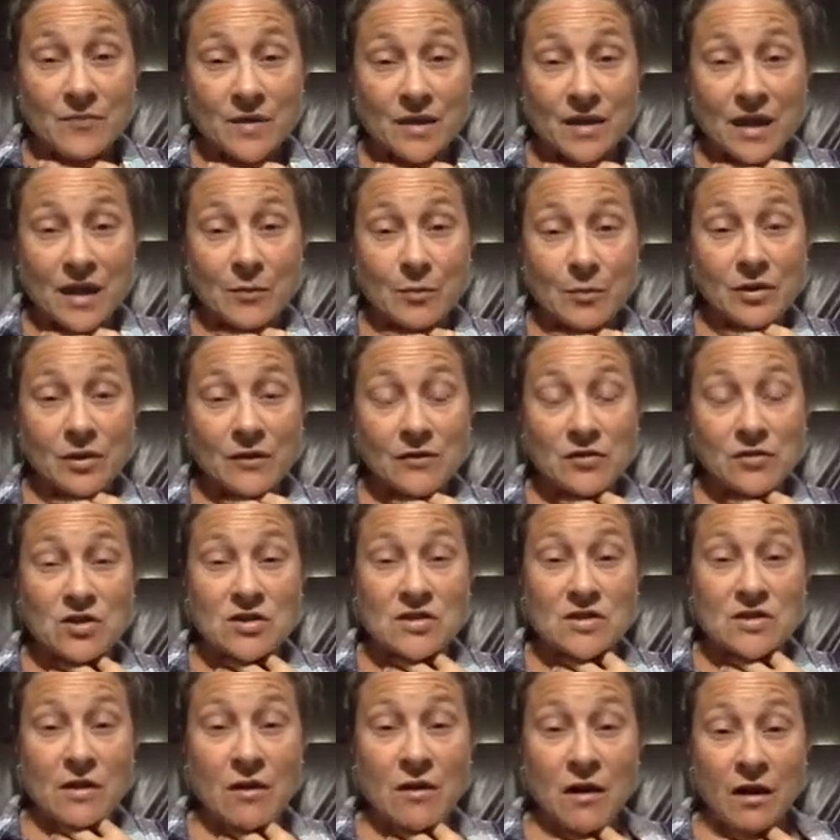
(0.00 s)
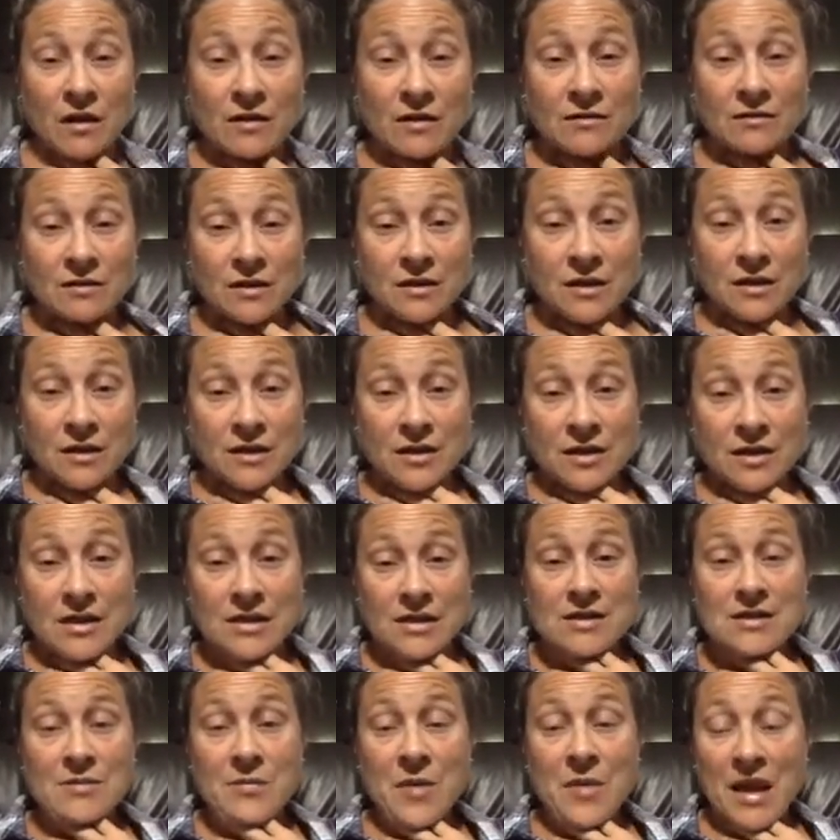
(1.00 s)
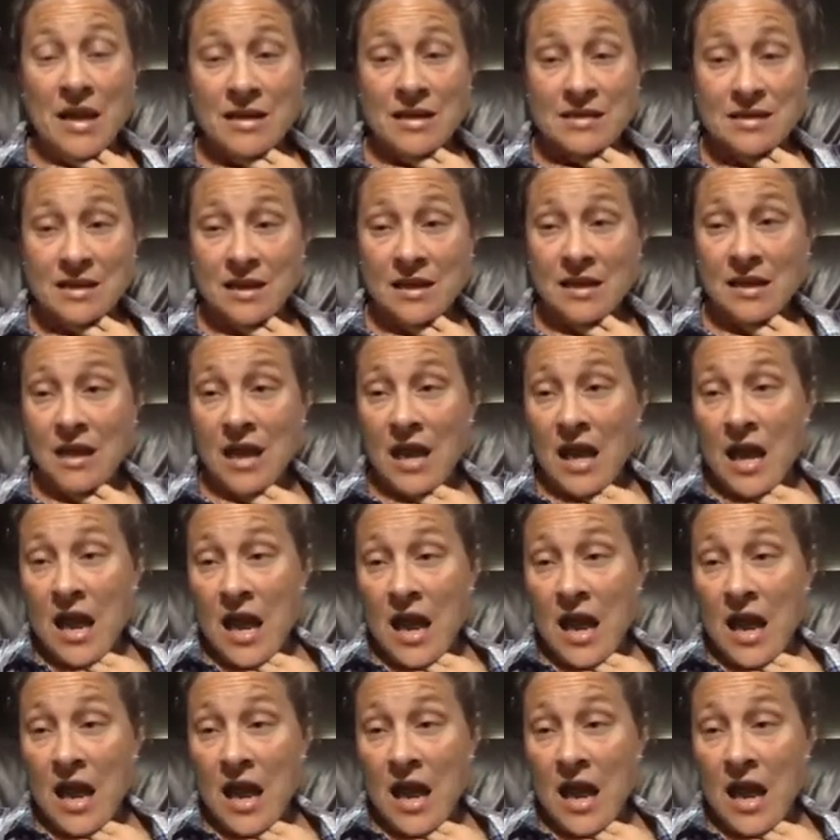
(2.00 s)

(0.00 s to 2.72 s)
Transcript: Can't believe she's on. It's amazing.